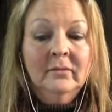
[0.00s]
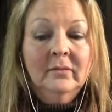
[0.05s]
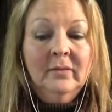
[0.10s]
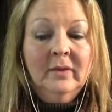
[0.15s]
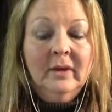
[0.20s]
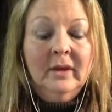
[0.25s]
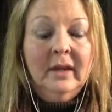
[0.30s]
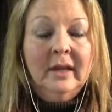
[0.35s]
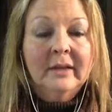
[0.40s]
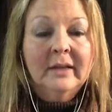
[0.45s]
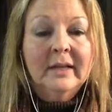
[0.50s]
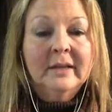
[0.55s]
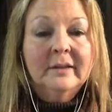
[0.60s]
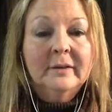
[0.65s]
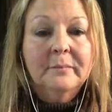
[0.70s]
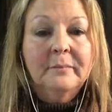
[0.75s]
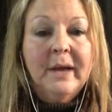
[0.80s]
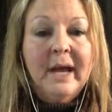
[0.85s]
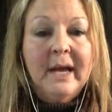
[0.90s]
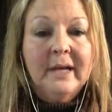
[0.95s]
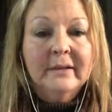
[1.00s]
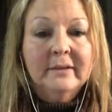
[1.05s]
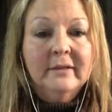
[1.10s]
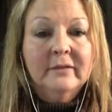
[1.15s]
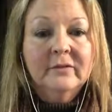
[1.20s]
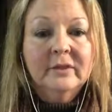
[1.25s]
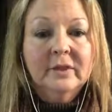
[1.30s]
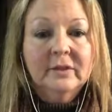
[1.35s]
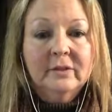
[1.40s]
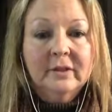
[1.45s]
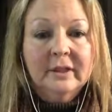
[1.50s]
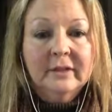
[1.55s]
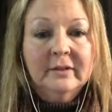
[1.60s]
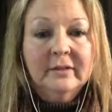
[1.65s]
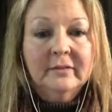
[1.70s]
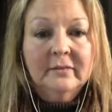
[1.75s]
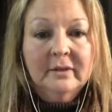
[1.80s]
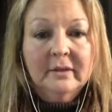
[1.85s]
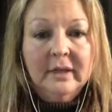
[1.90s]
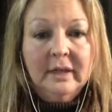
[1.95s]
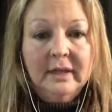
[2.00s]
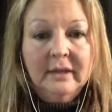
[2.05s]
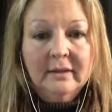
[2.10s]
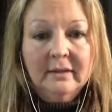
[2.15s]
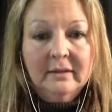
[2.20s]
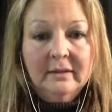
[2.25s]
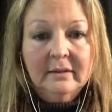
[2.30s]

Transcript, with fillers: And that's a passive aggressive stance.